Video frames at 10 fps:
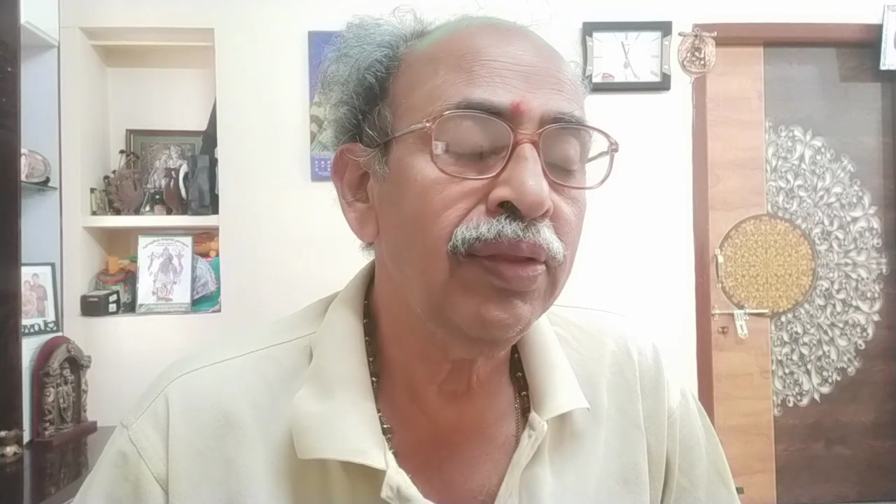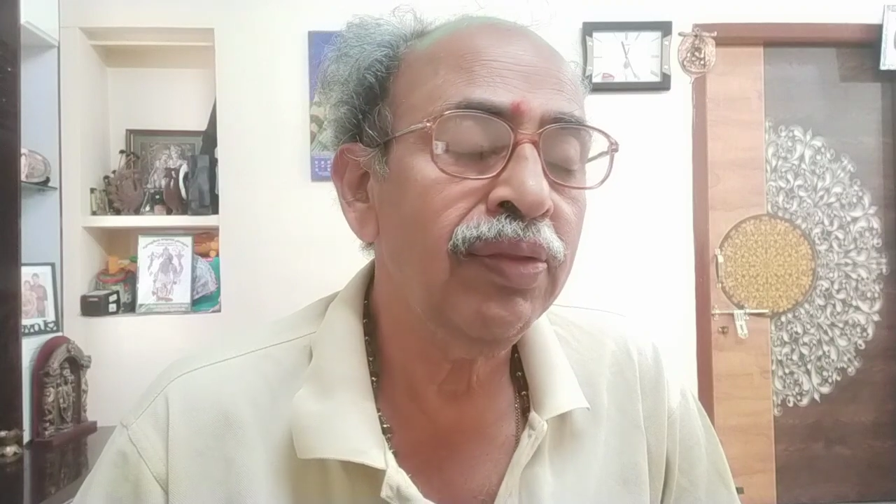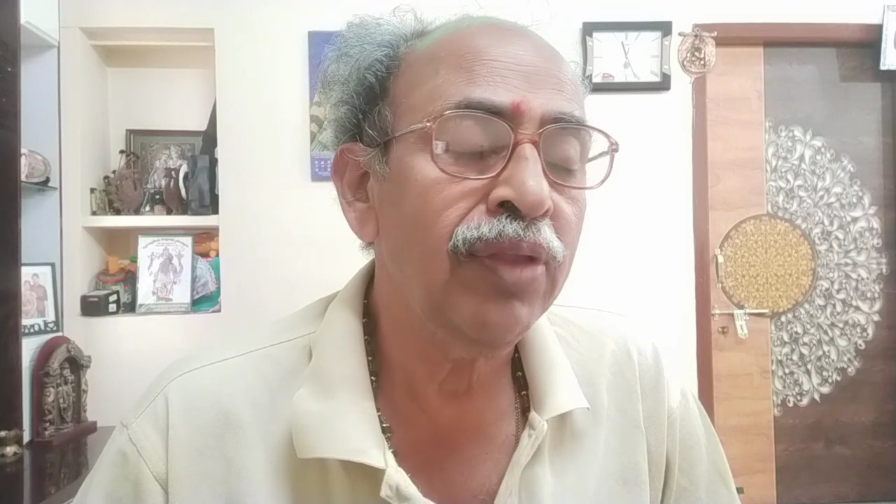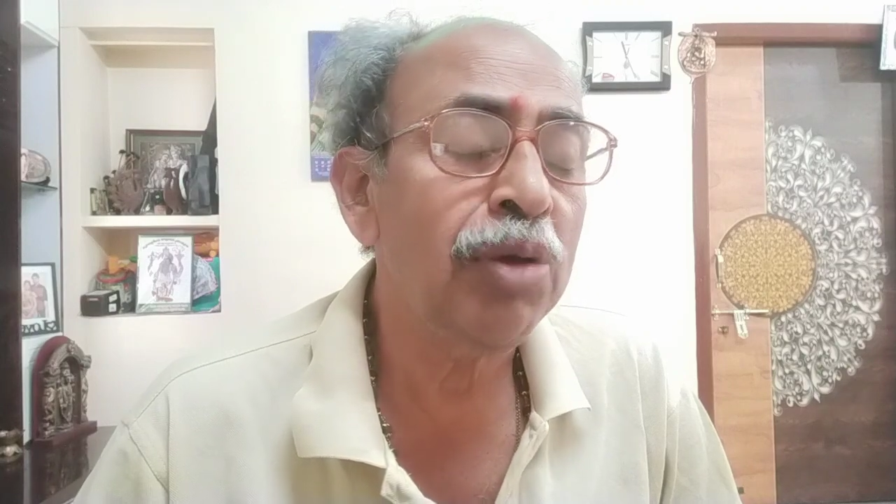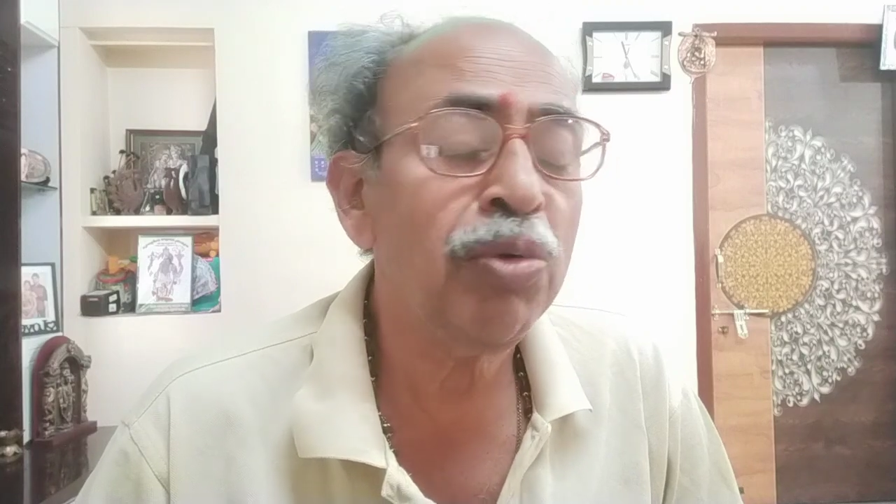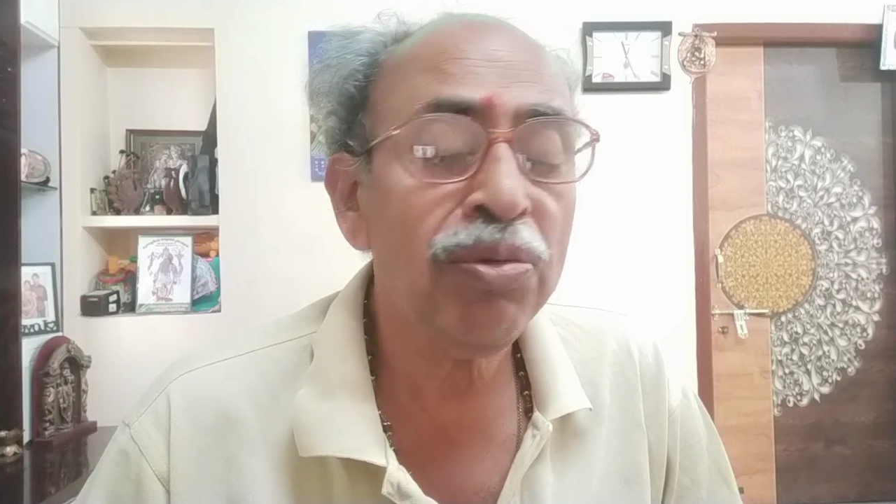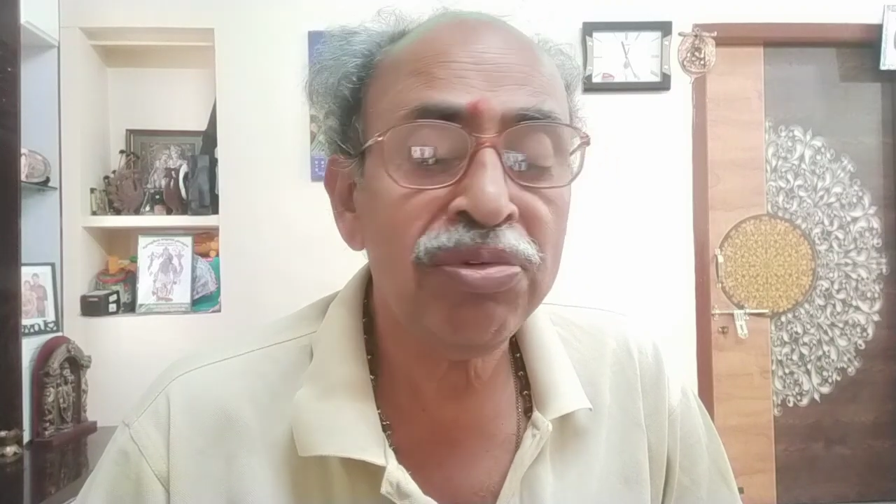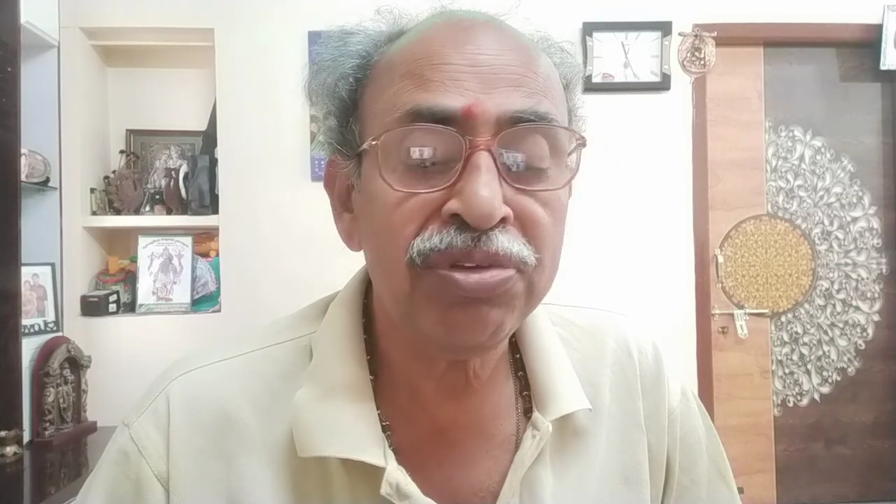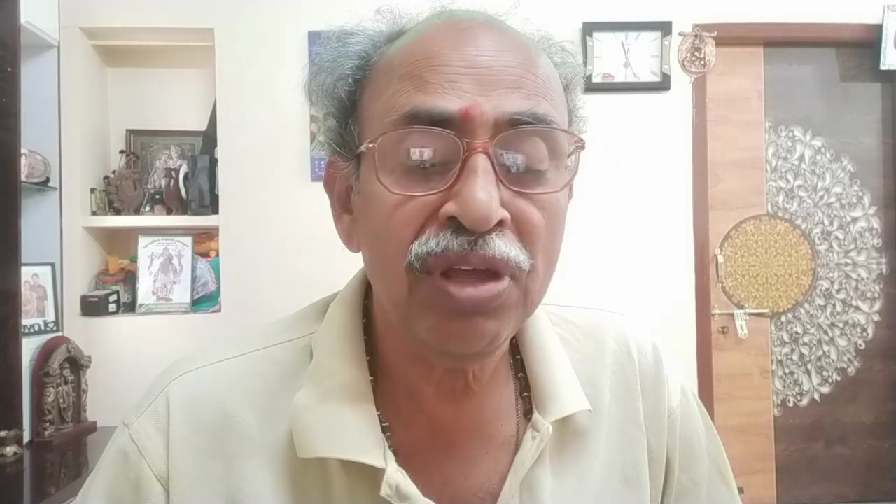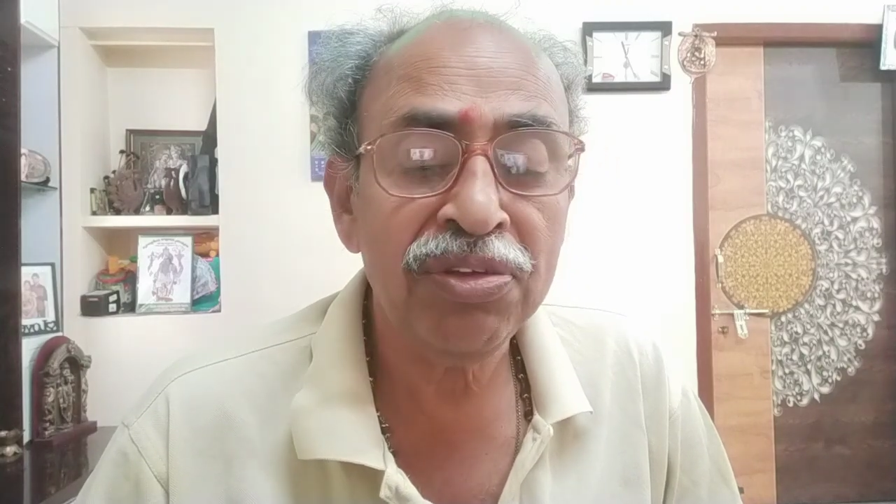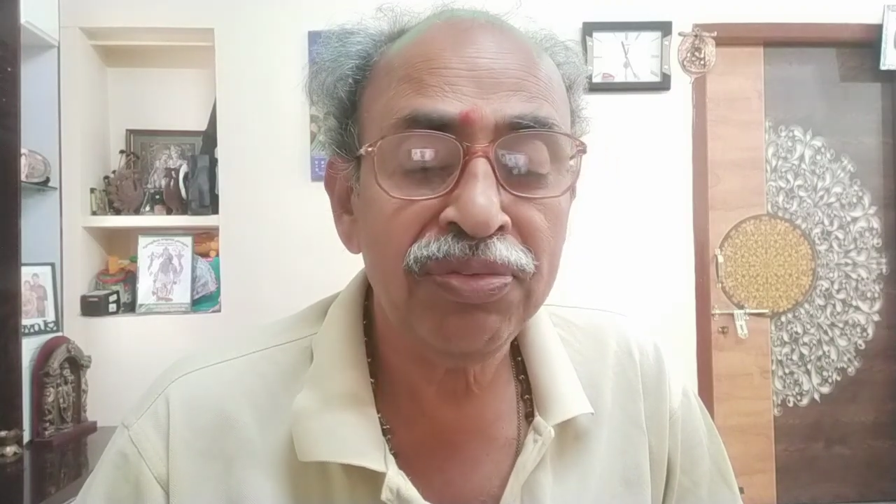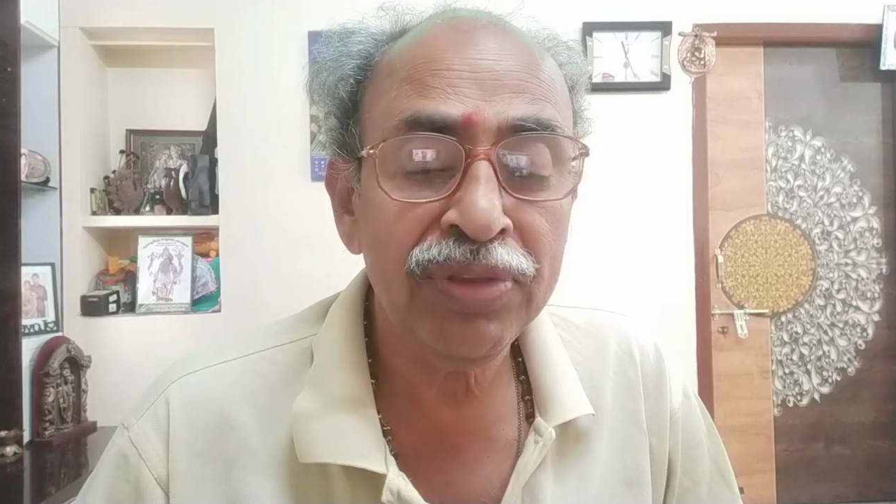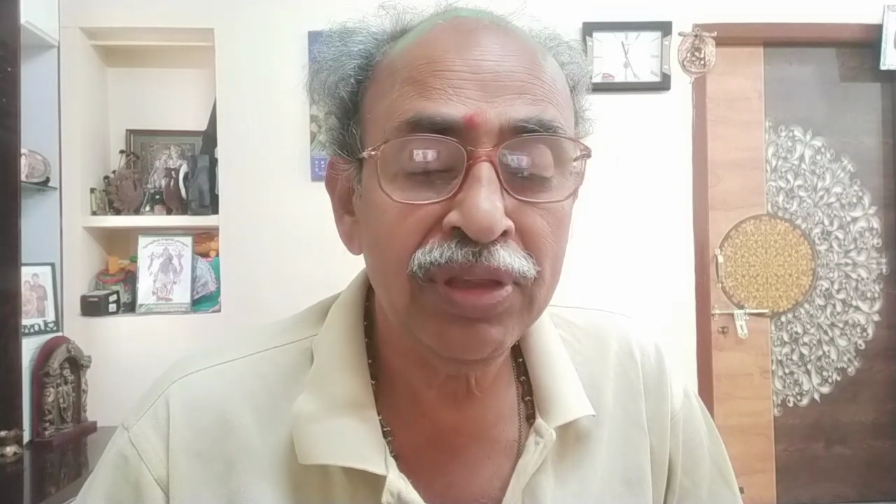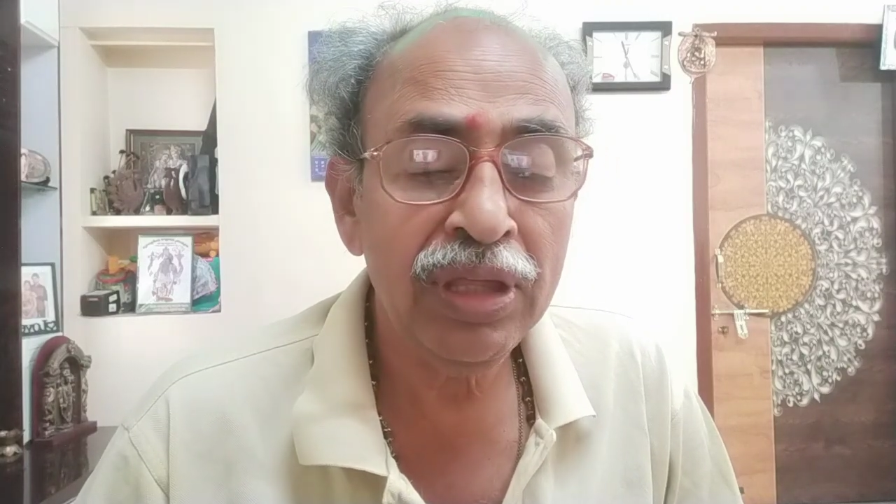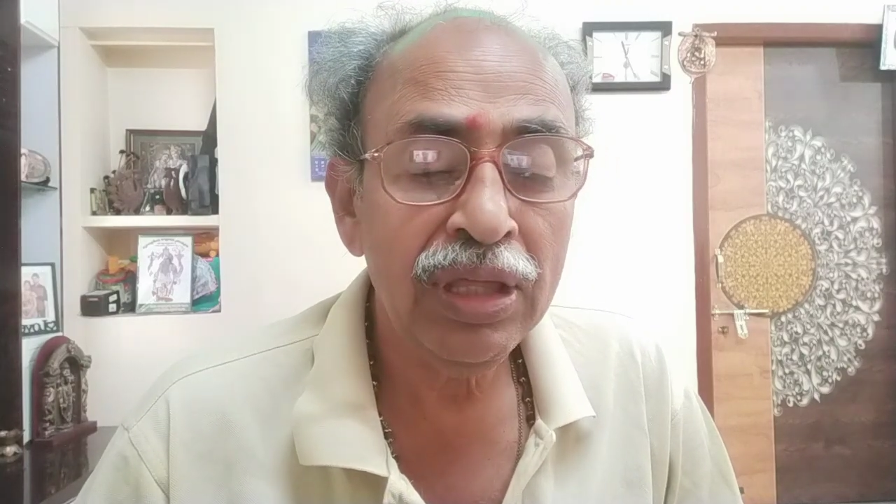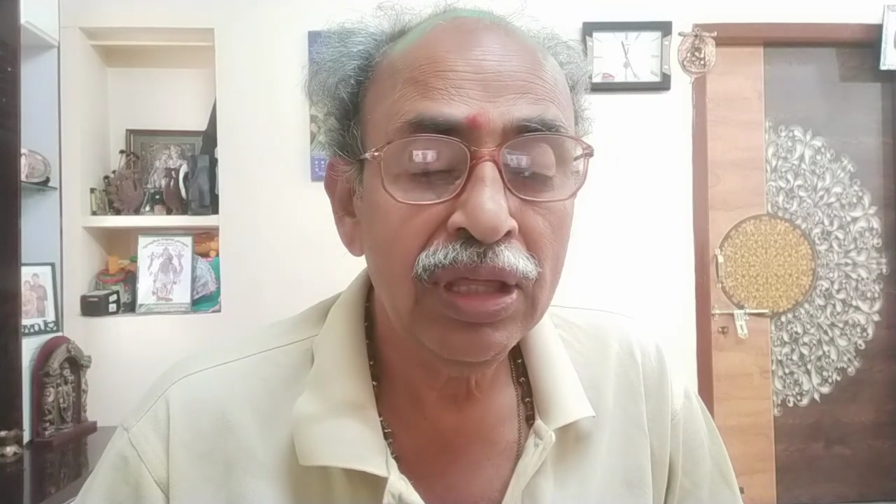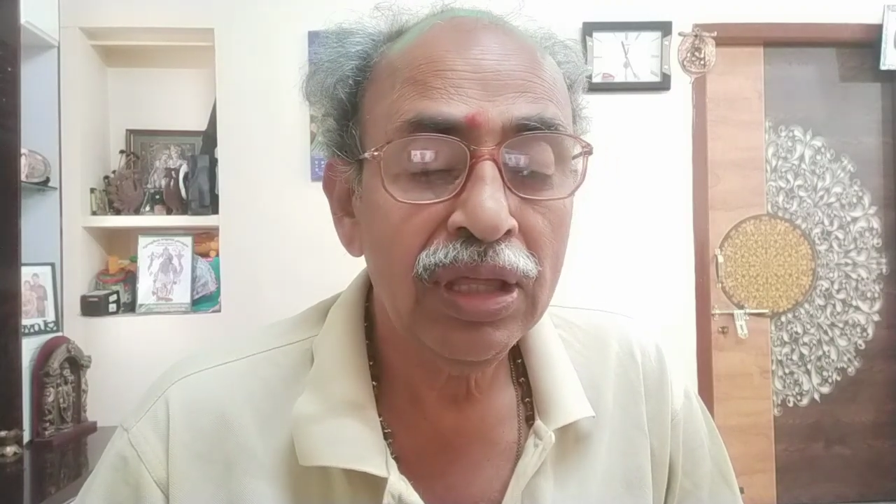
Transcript: thermodynamics deals with the